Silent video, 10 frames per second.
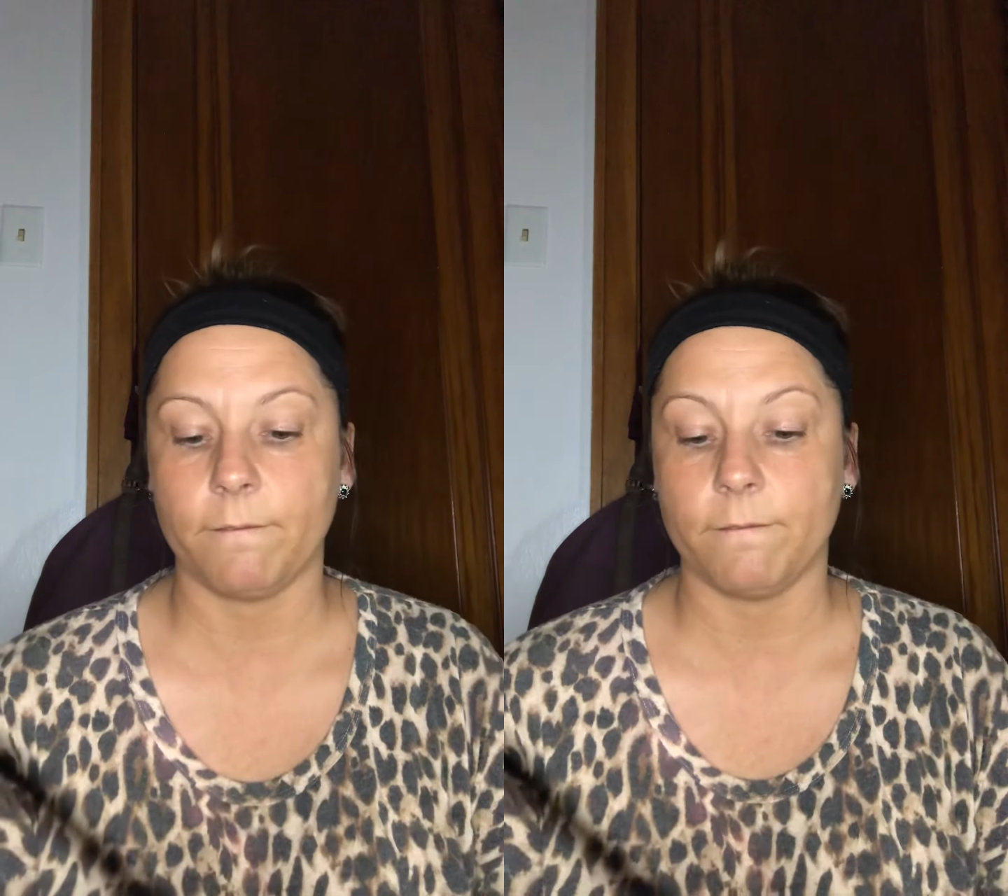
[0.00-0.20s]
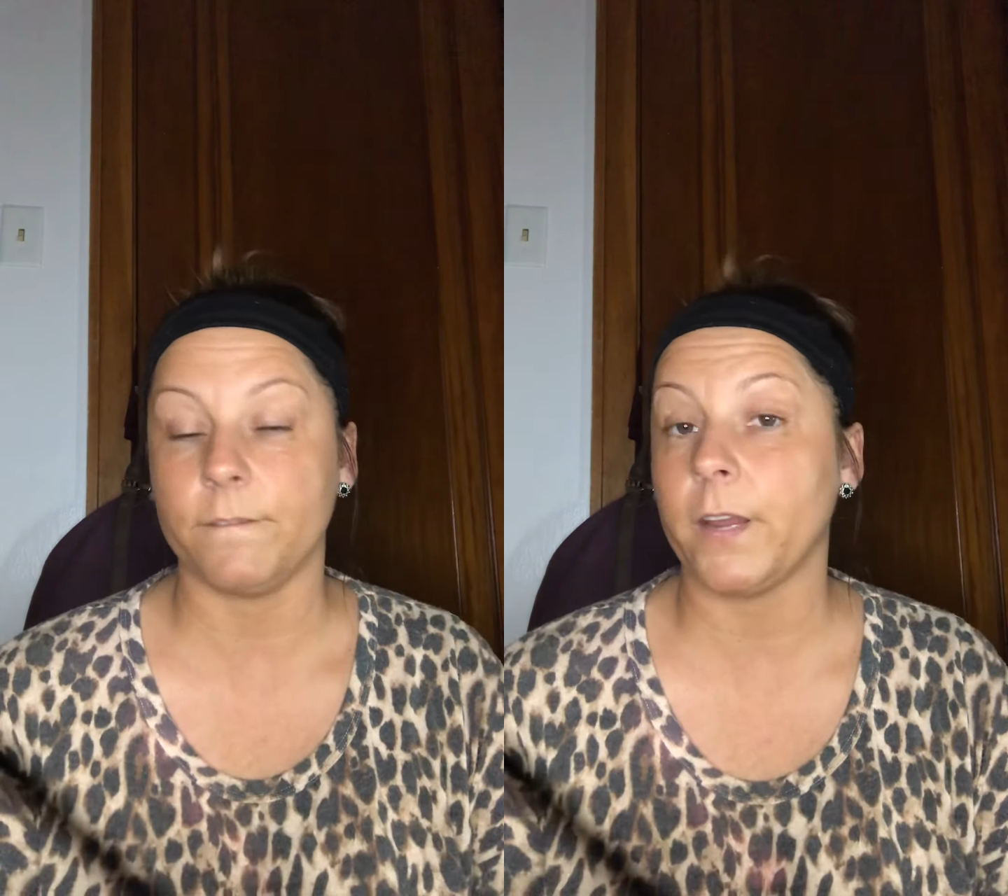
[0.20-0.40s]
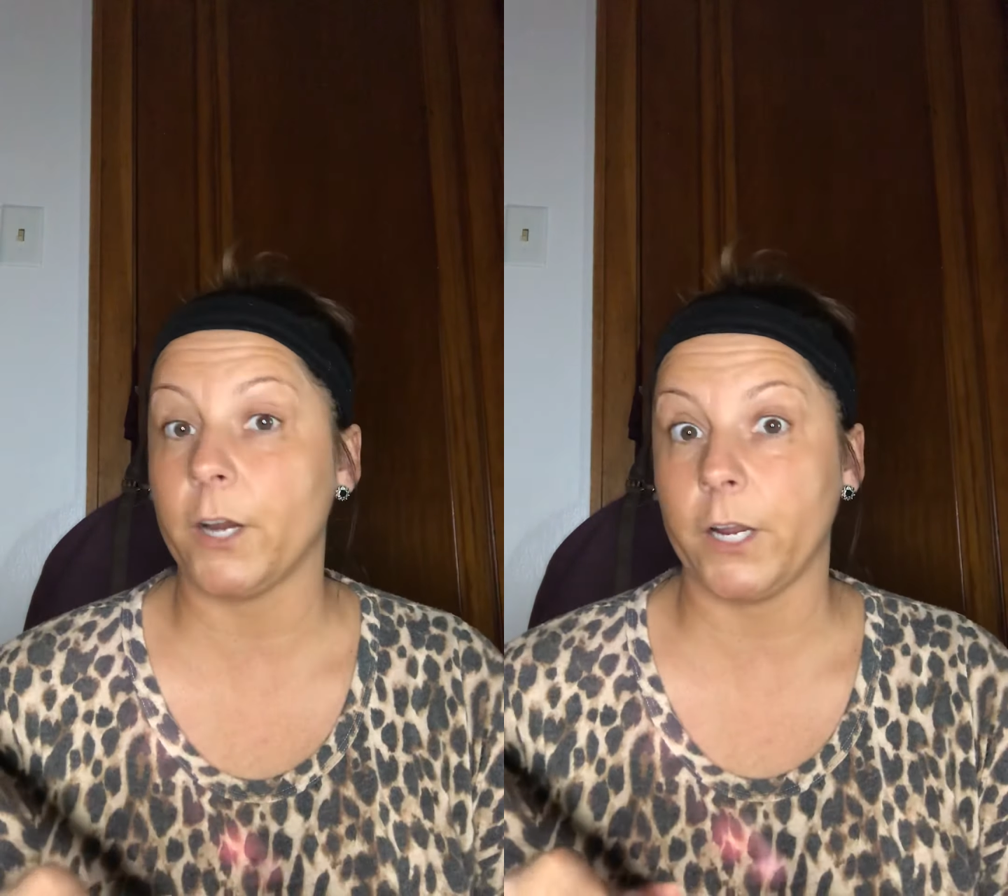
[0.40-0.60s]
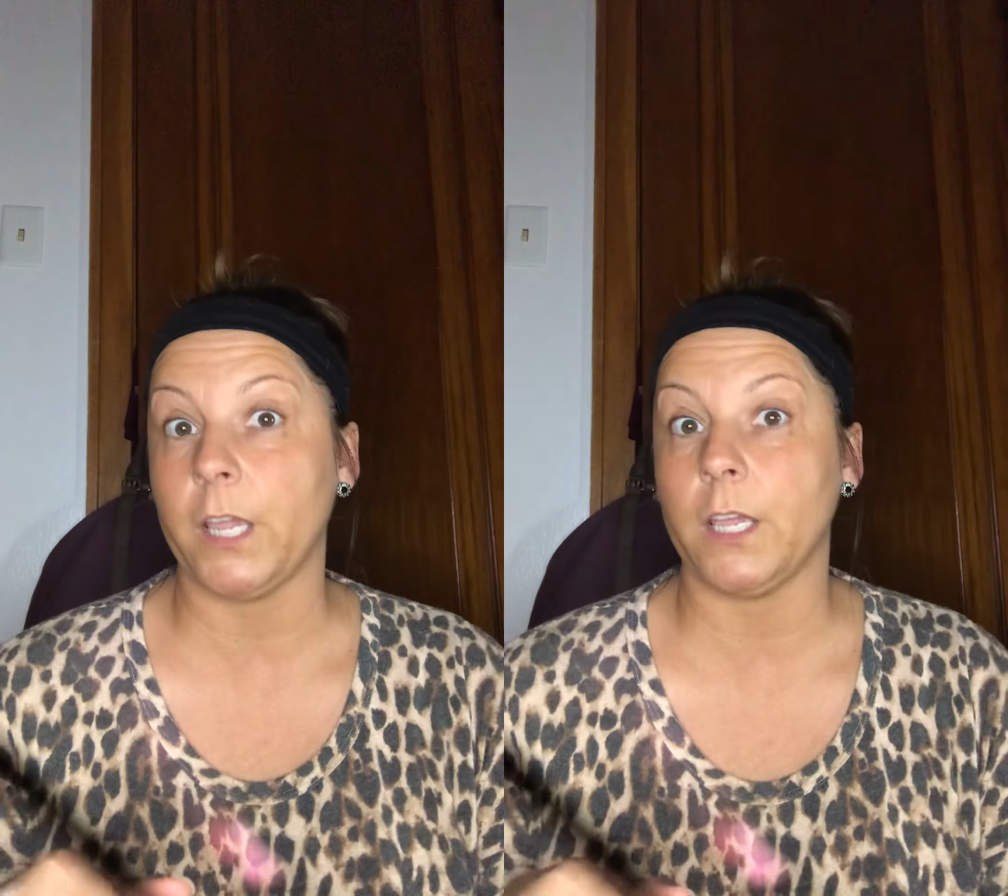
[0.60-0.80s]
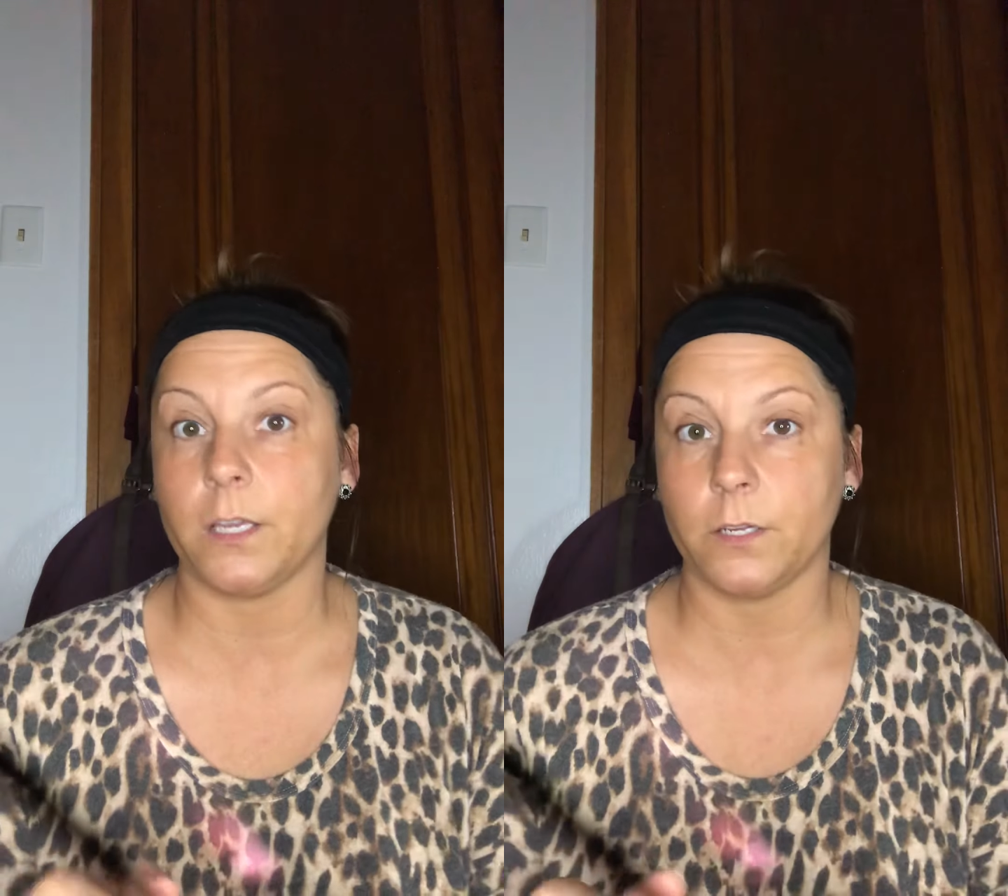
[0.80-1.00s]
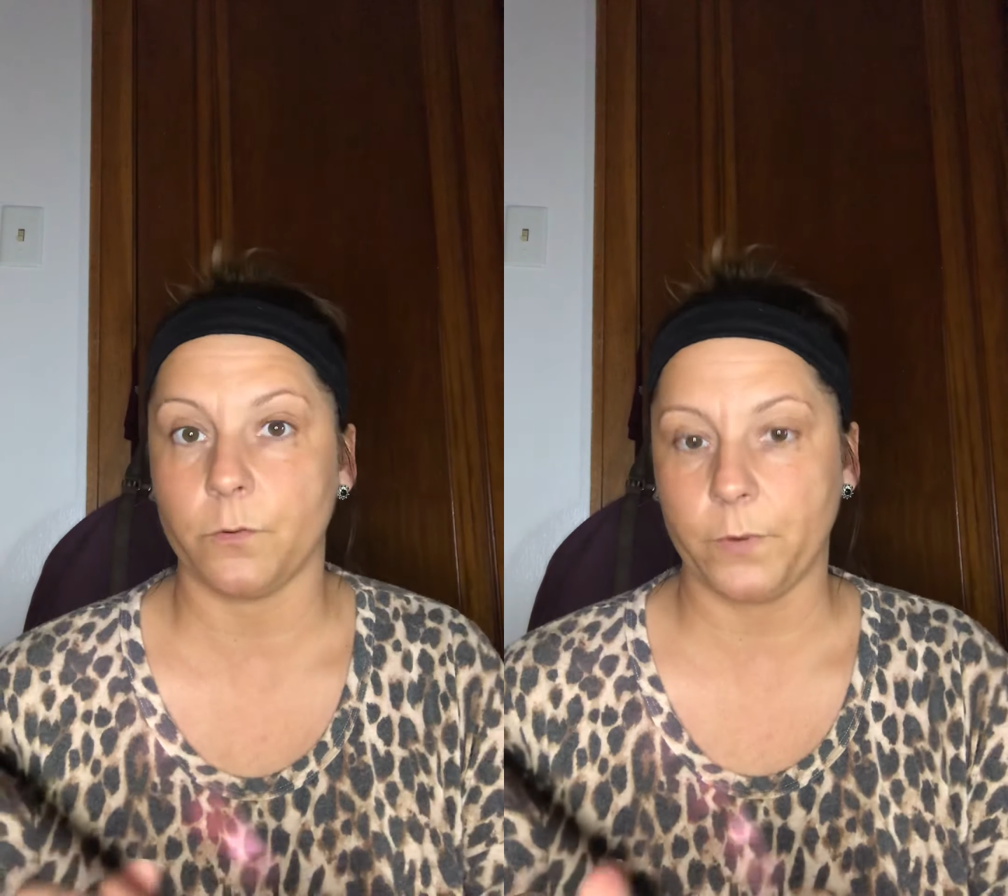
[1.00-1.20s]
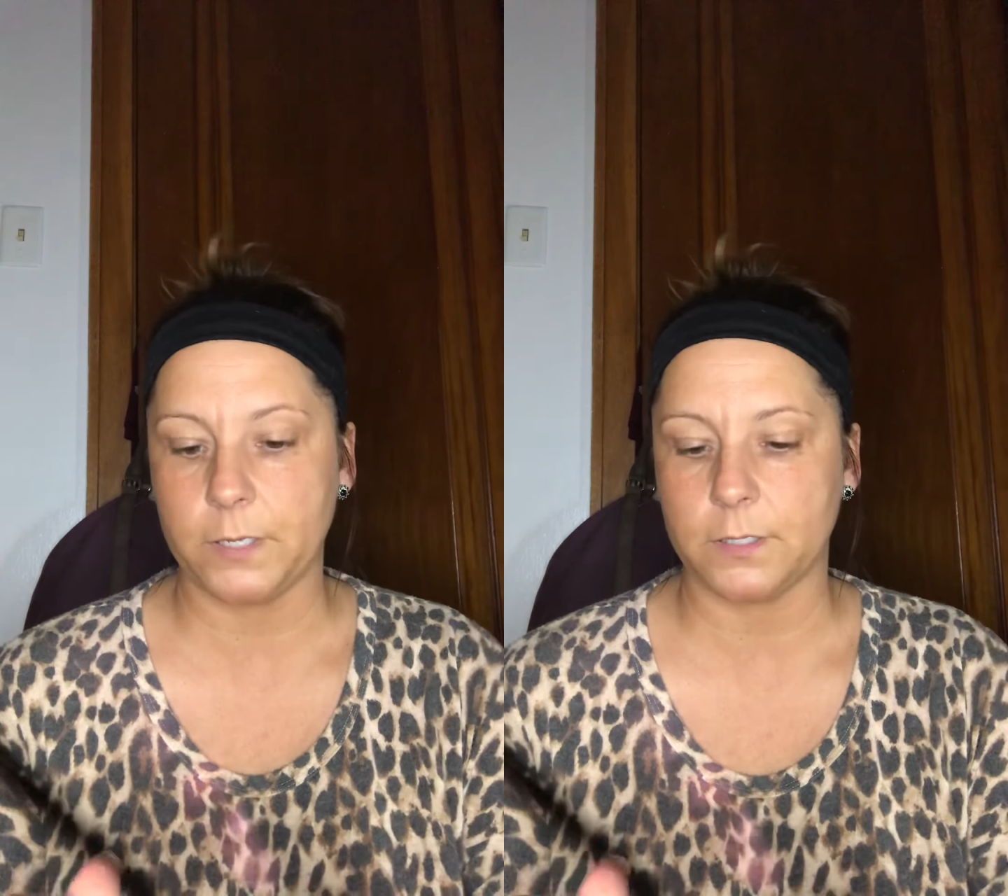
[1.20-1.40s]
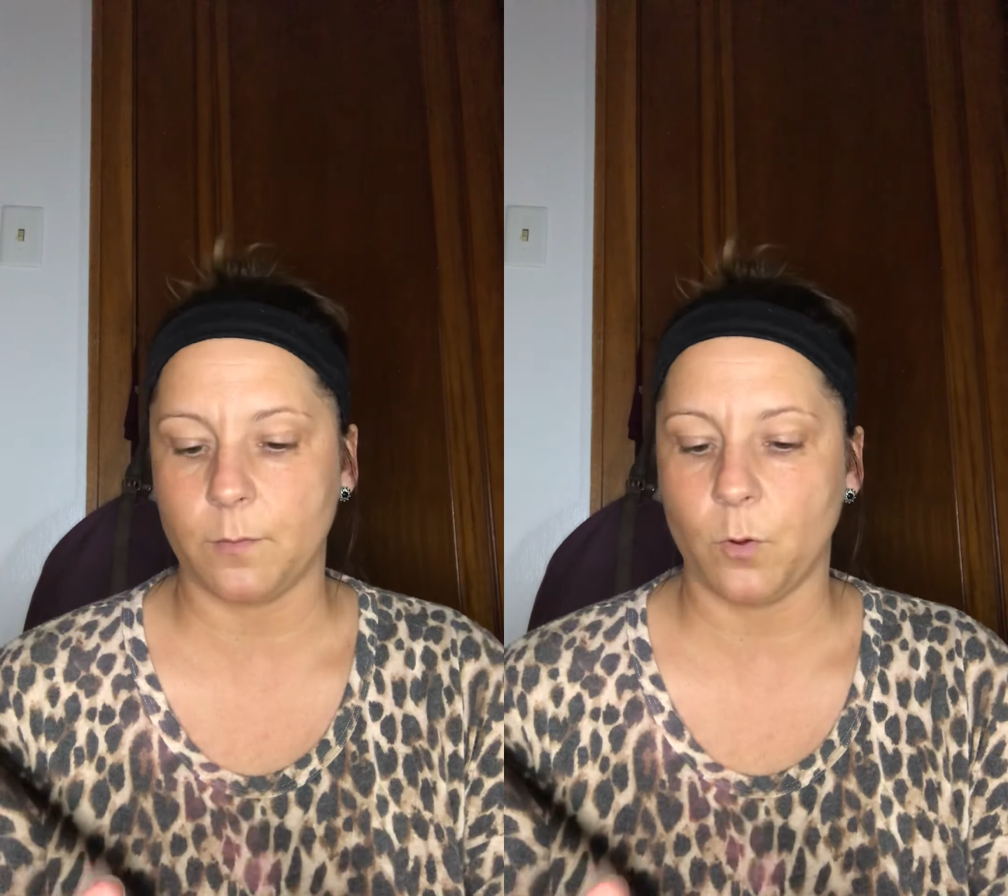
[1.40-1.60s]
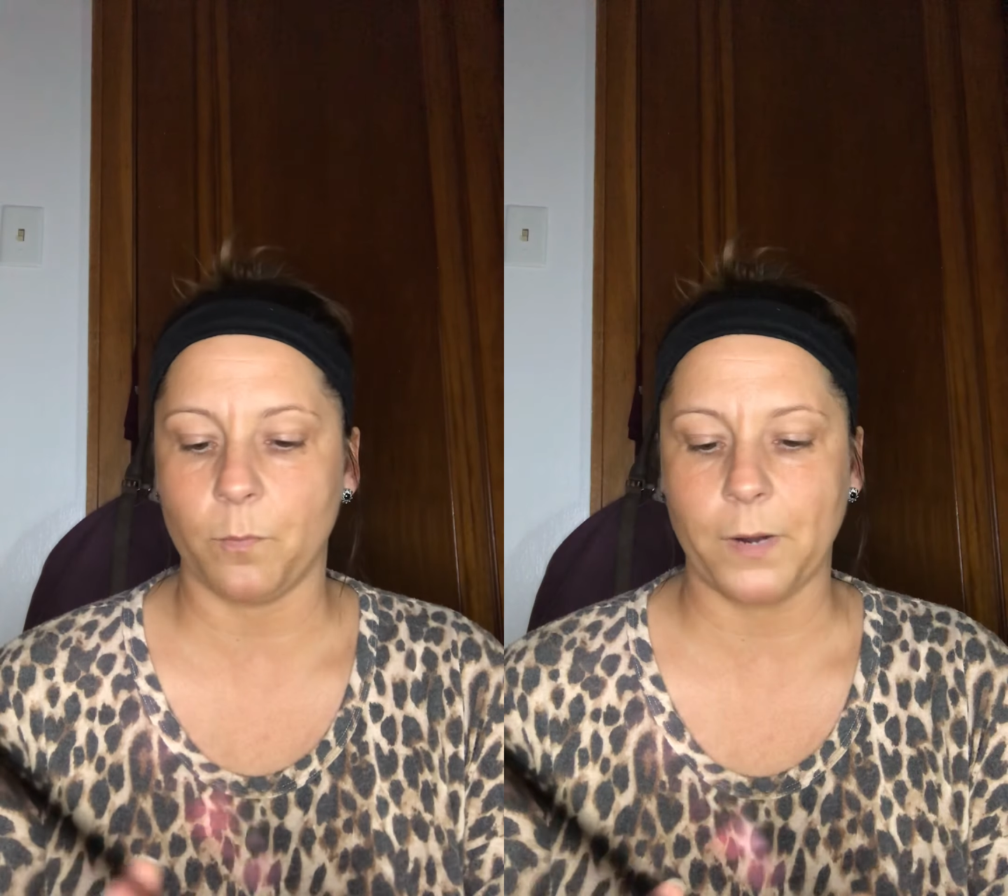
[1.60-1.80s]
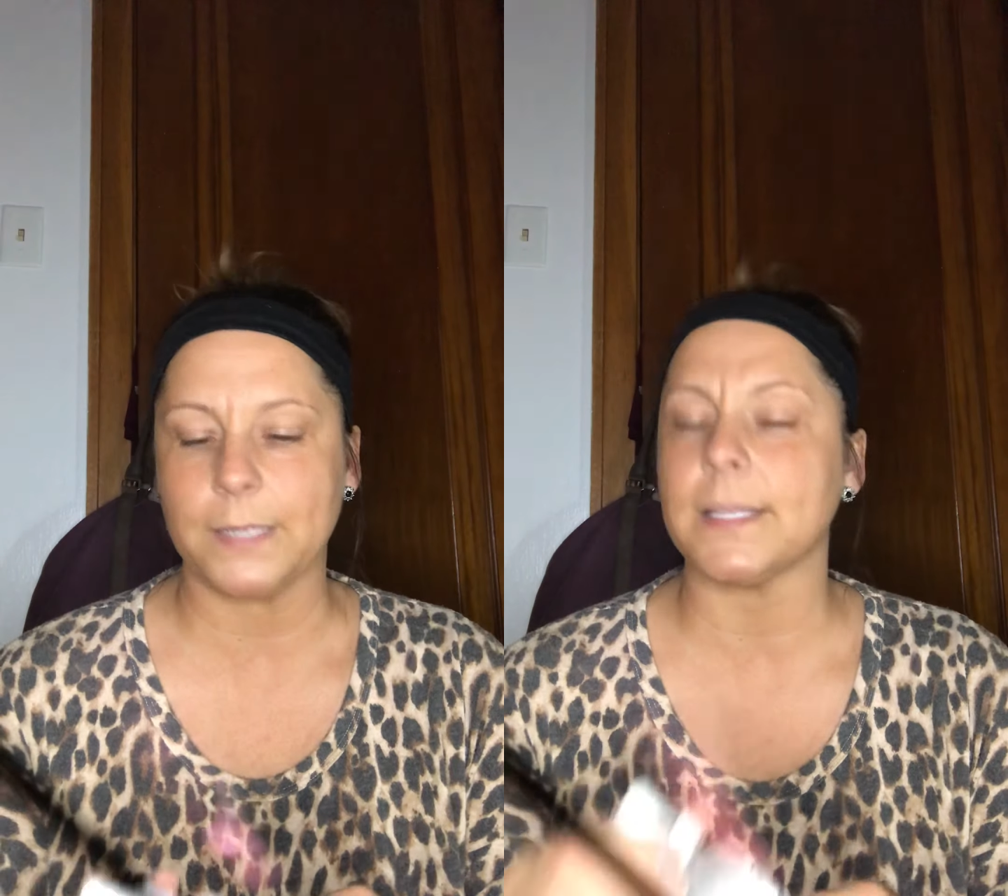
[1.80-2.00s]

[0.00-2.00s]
very reasonable price.